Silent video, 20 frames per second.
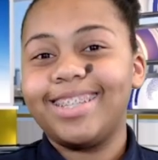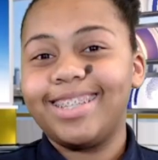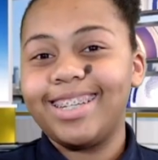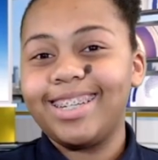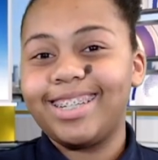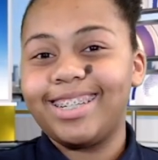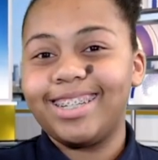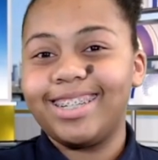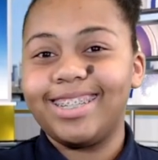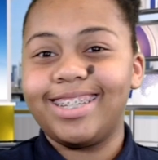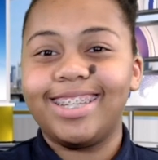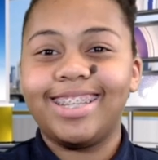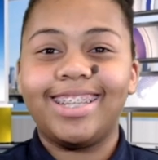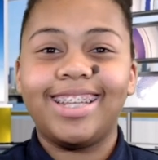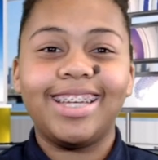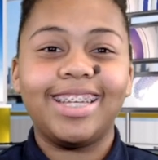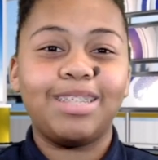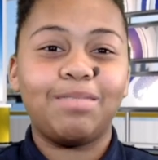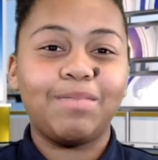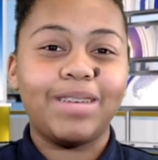Teachers, the
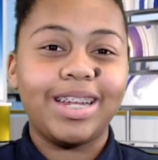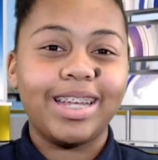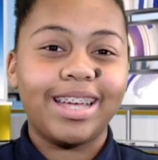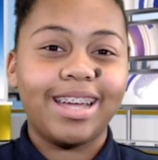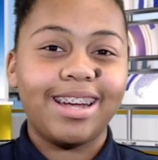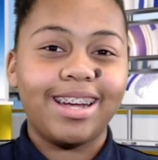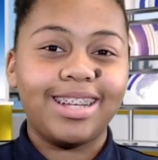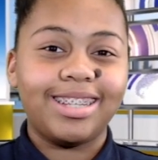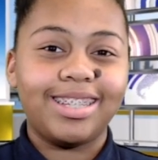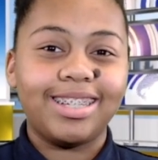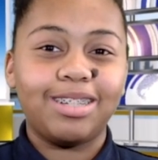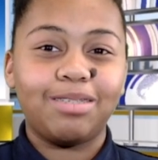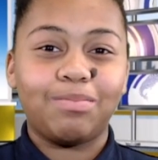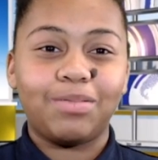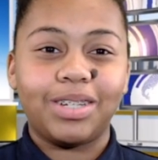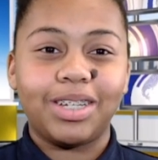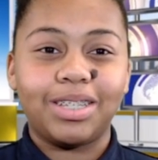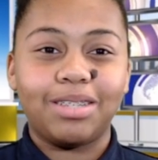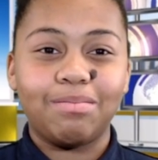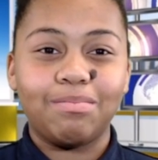Hispanic Heritage
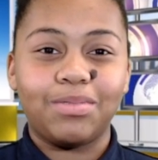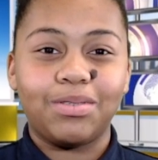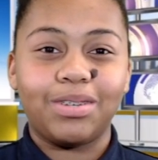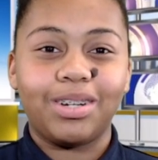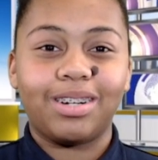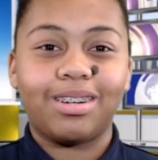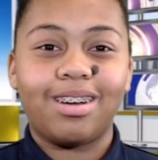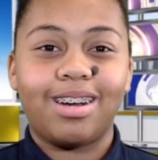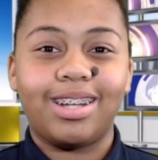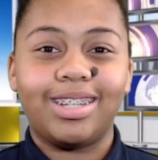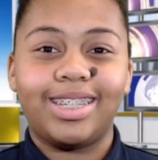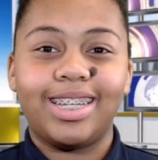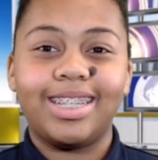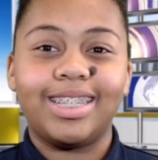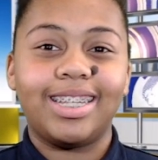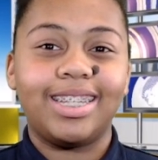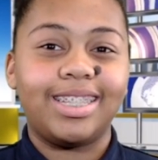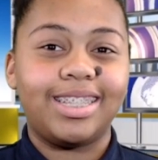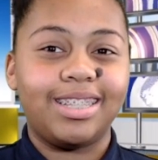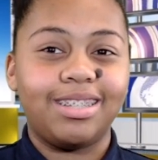Bulletin Board contest
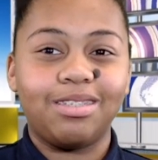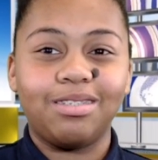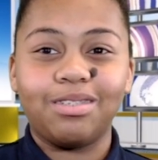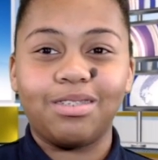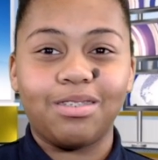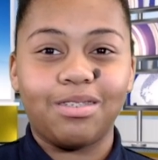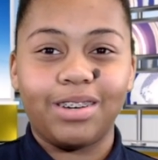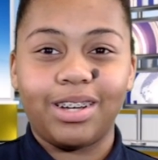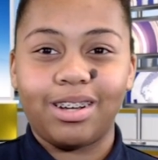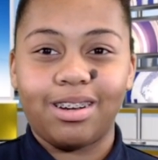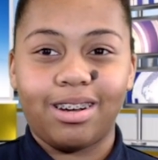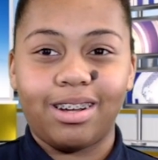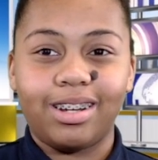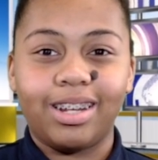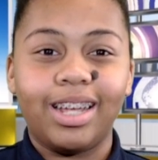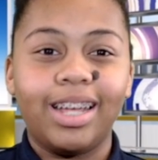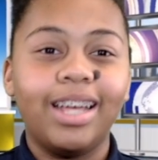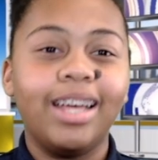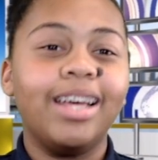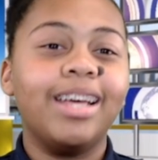is still going on.
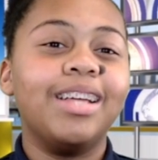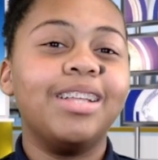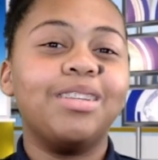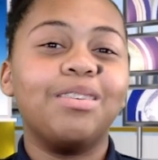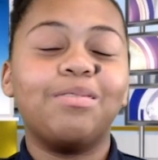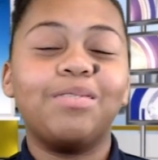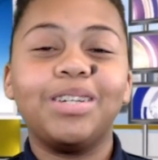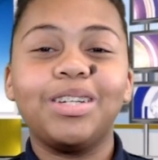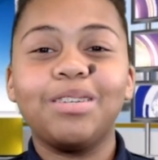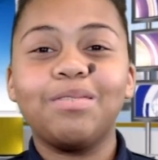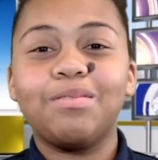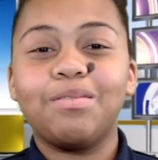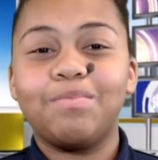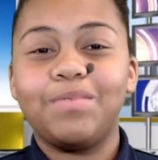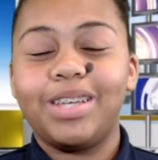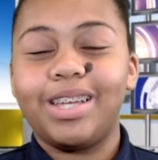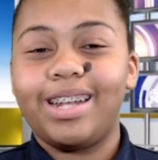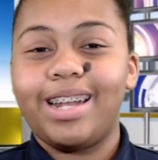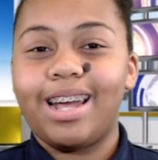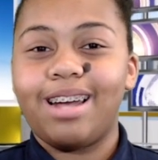The winner will
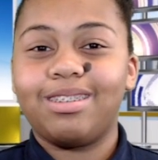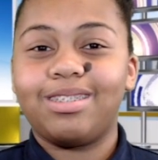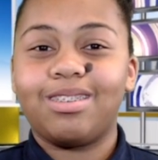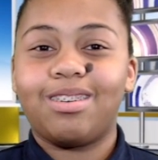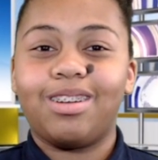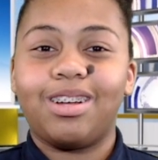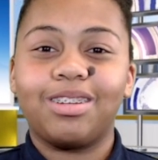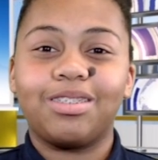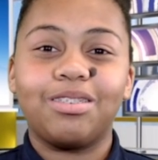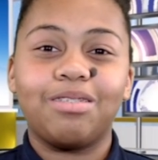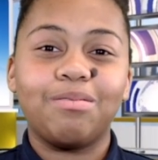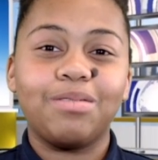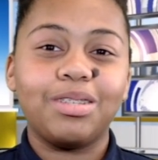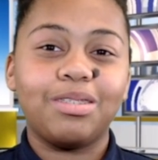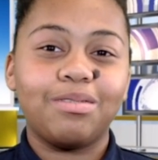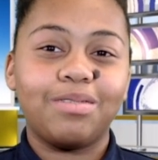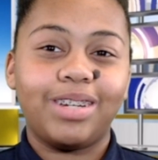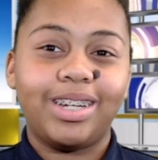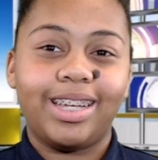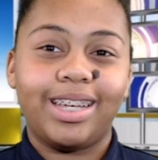be announced on October
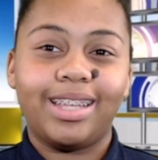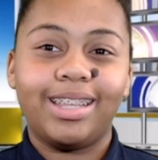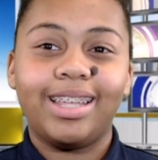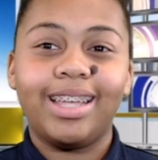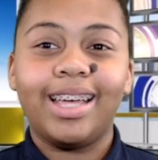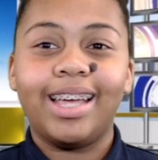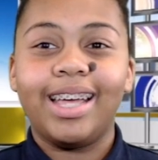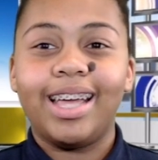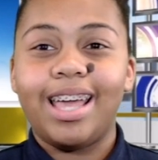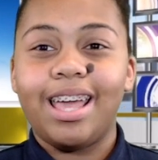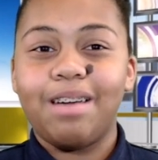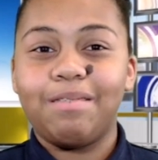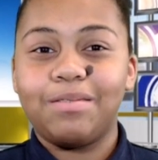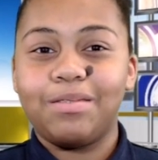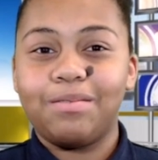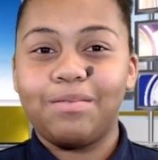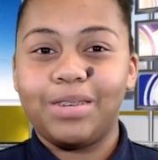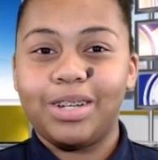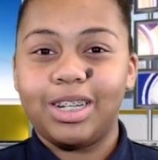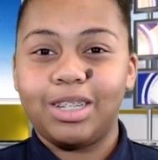20th, and
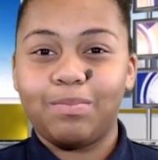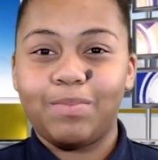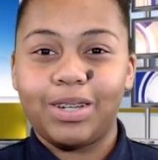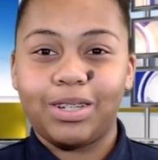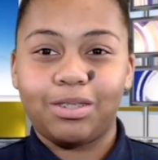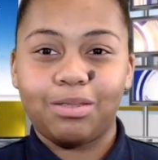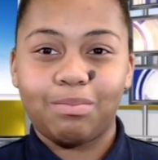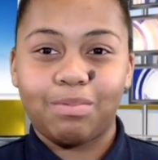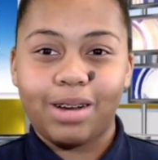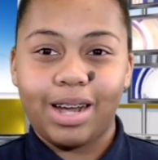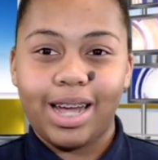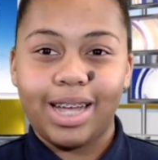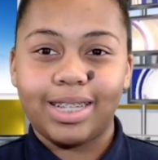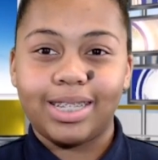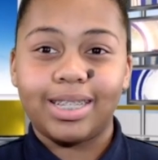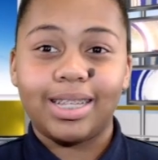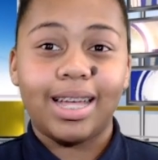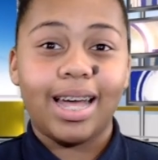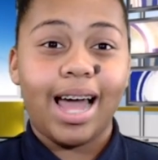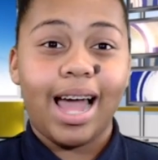we'll win a special
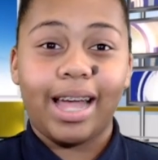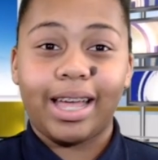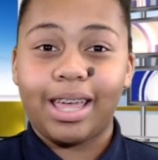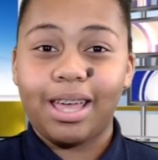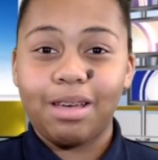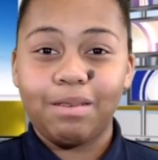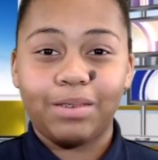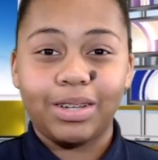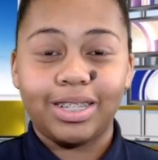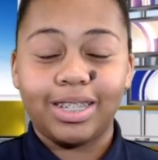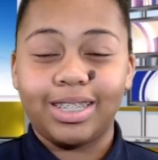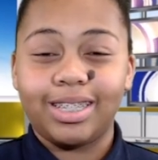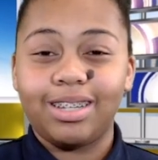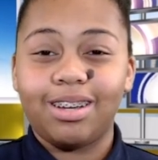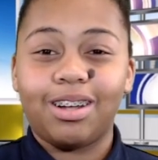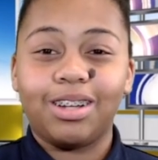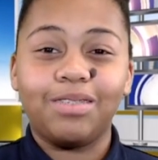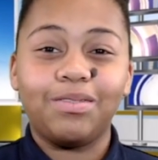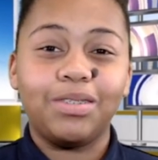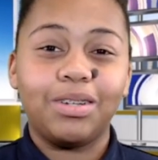prize. I can't wait to see
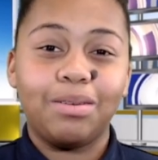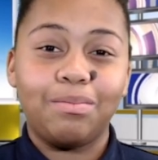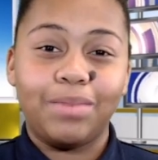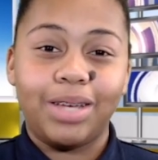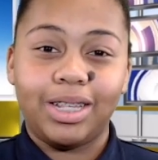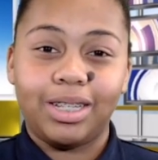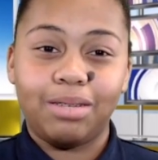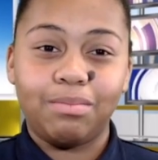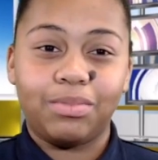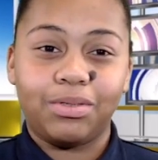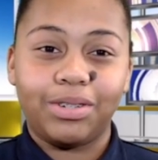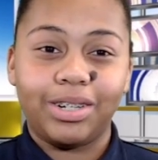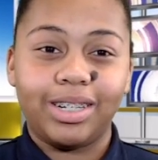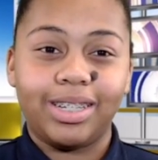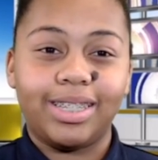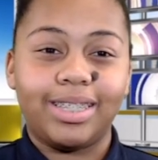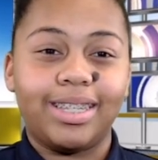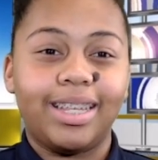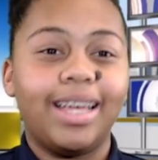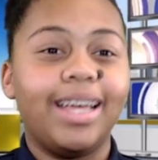all of your amazing
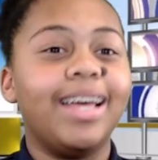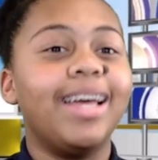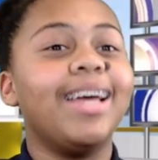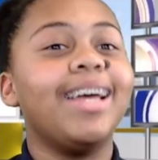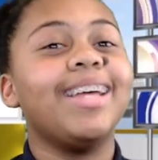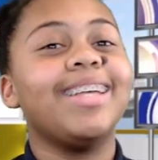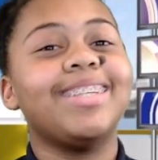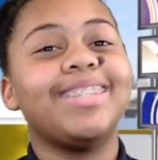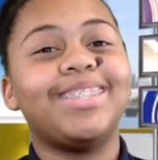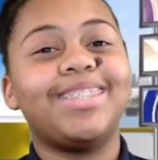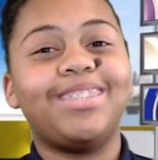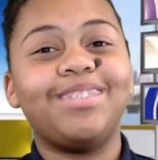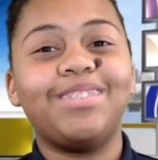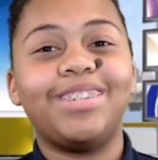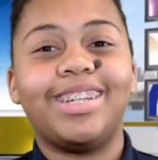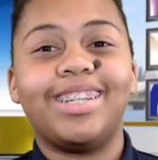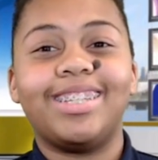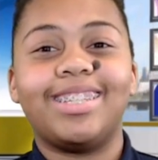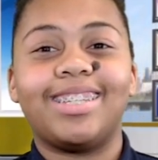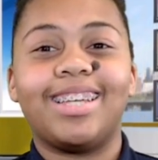boards.
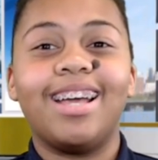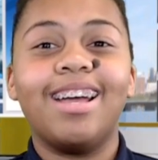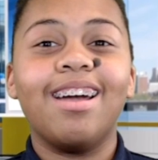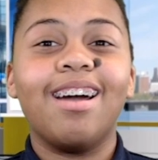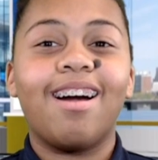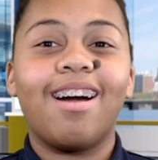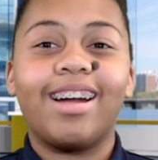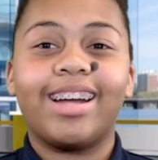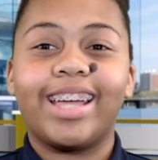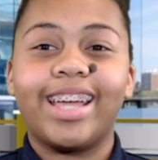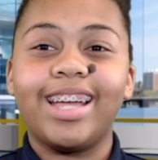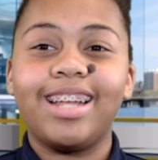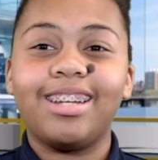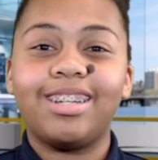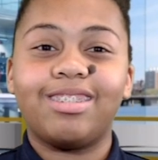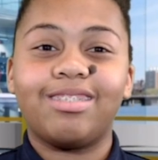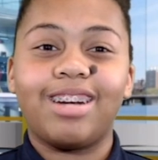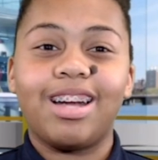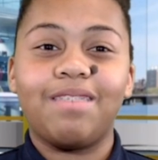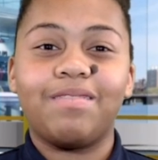Students, our
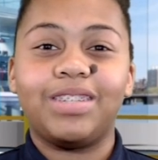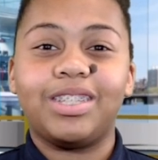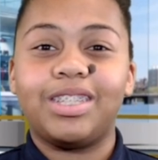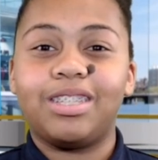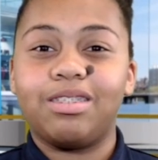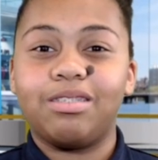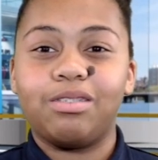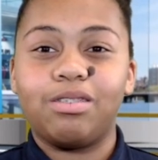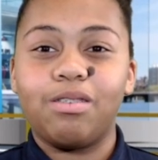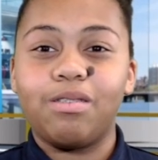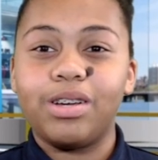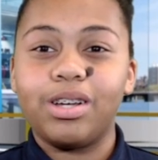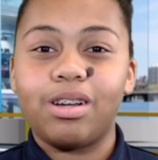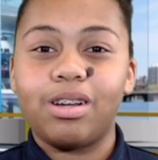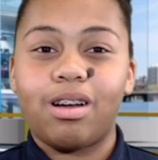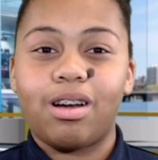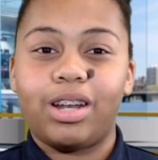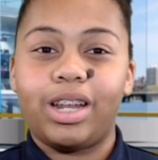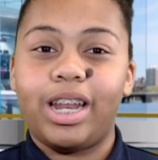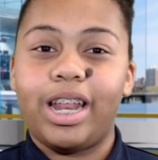candy drive is still going
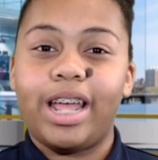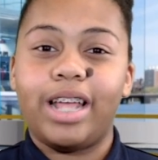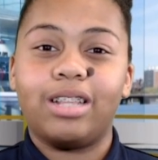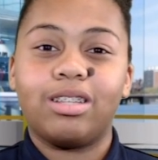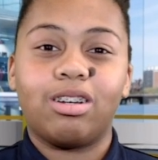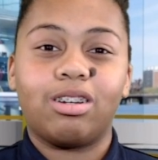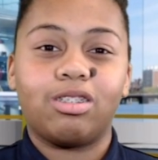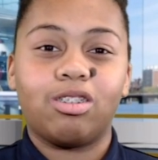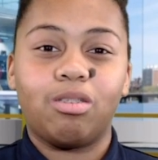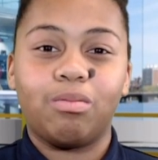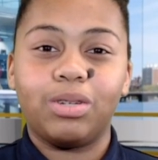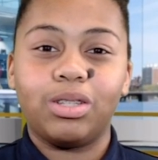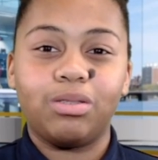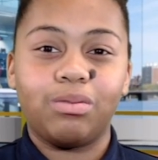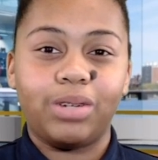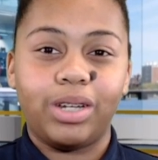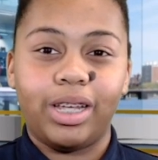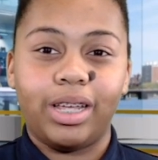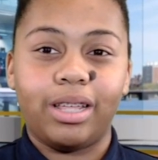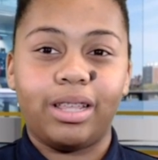on and ends October
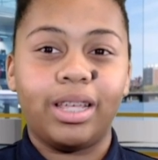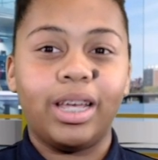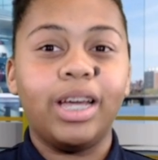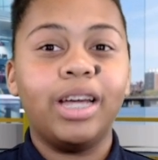20th.